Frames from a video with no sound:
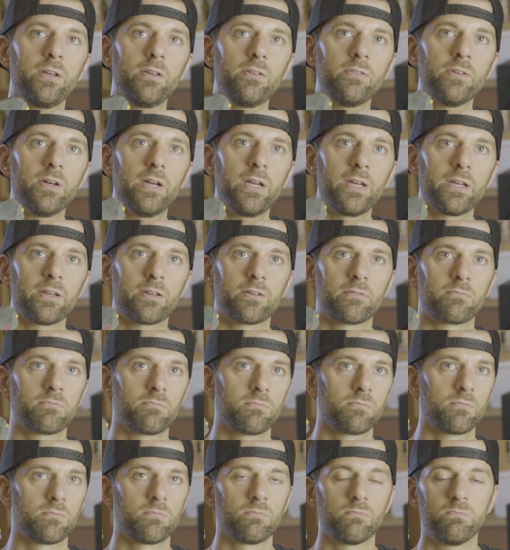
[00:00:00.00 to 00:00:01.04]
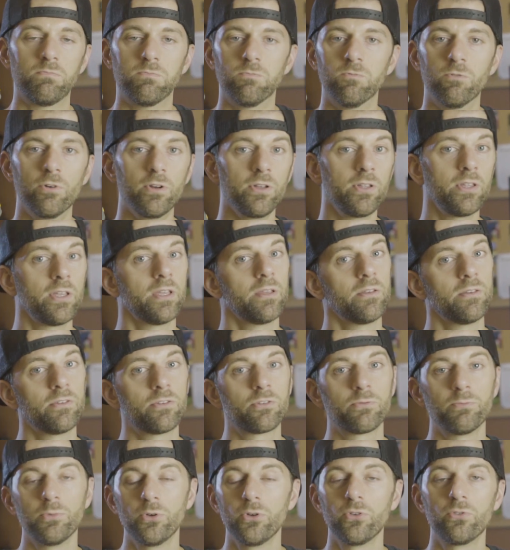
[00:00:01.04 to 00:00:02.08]
like really
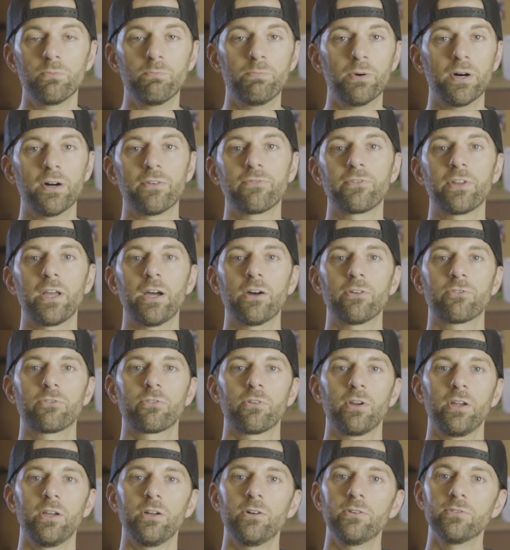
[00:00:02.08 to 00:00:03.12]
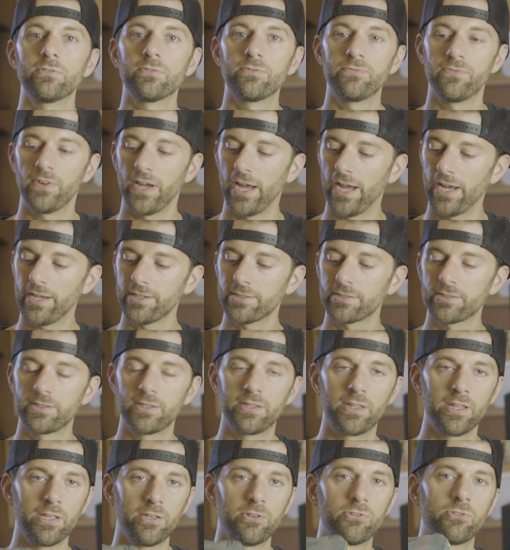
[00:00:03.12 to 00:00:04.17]
smooth, buffed out trails
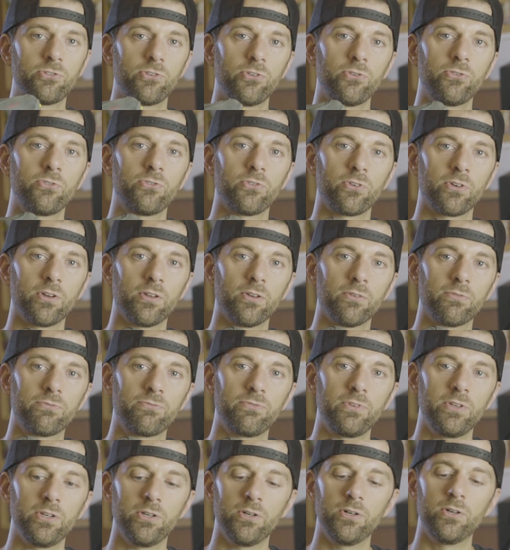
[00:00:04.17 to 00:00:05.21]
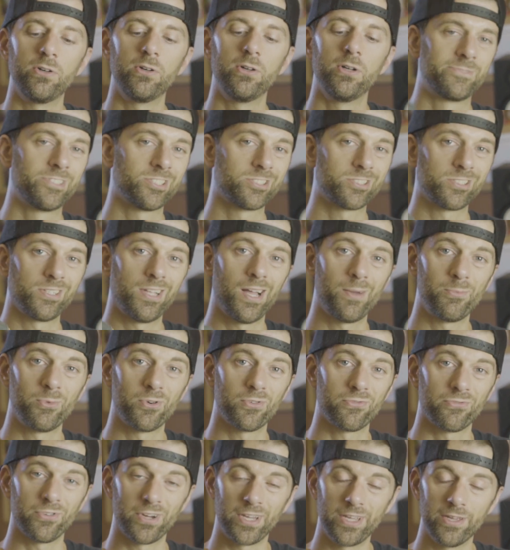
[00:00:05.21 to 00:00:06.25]
fast, these shoes are gonna feel just a lot
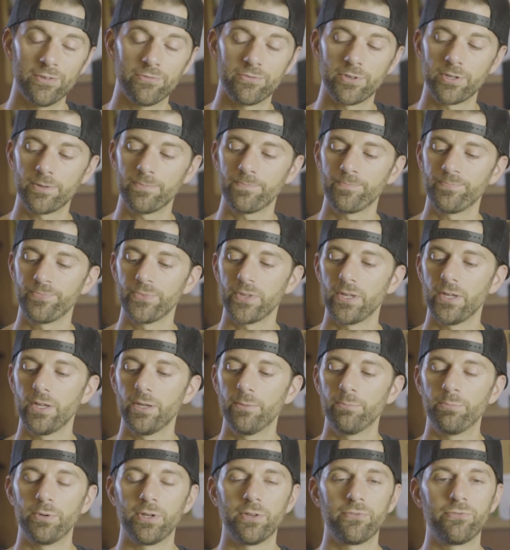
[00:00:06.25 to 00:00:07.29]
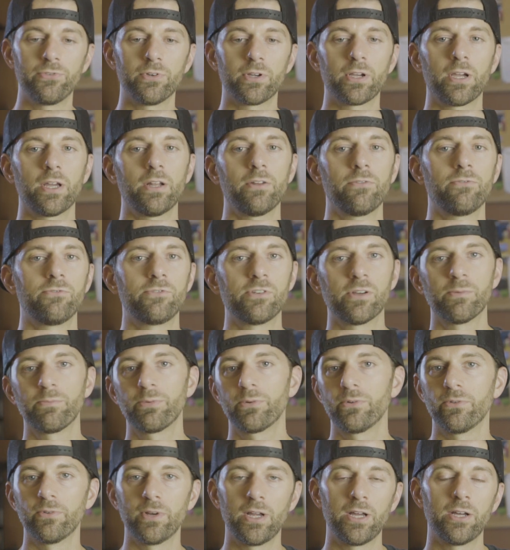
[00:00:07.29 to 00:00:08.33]
more forgiving. But if you're kind of
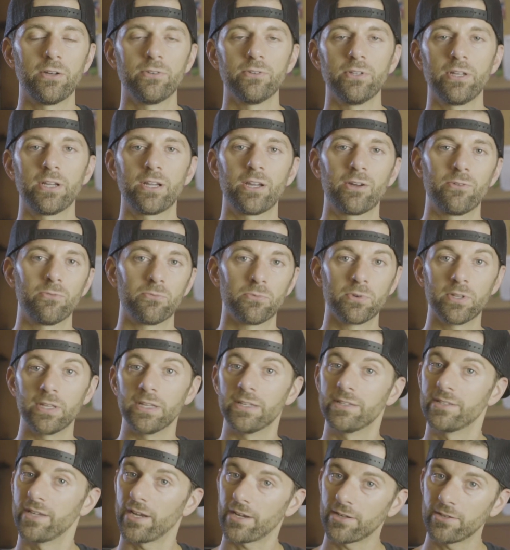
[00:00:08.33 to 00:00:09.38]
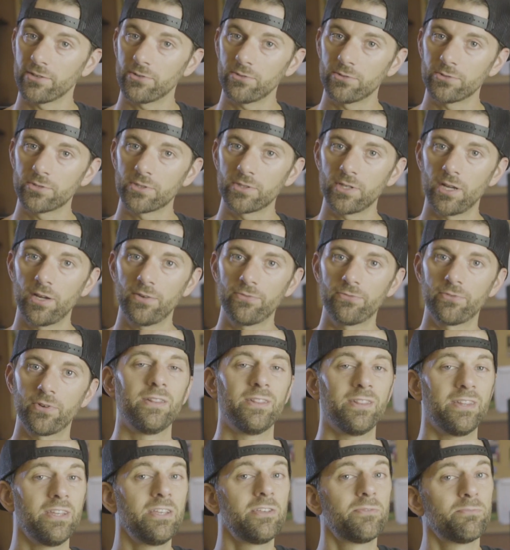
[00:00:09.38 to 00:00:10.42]
jumping around like on really technical stuff,
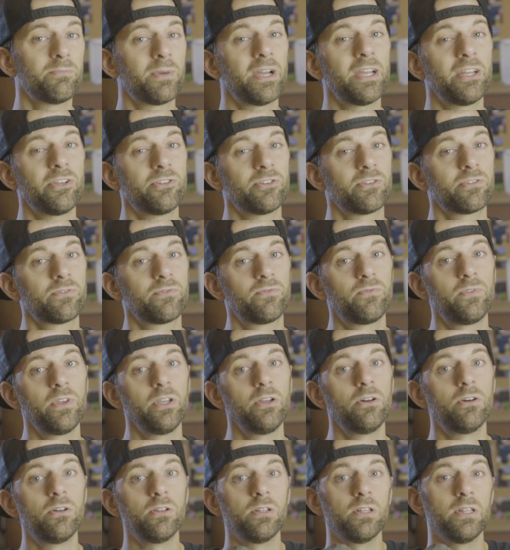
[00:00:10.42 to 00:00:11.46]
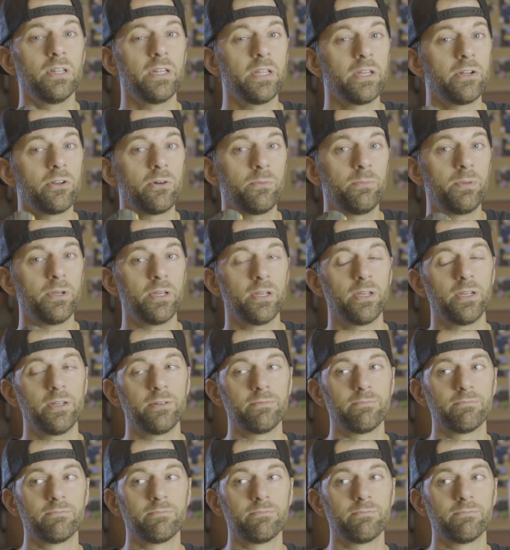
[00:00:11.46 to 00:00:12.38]
these might just feel a little bit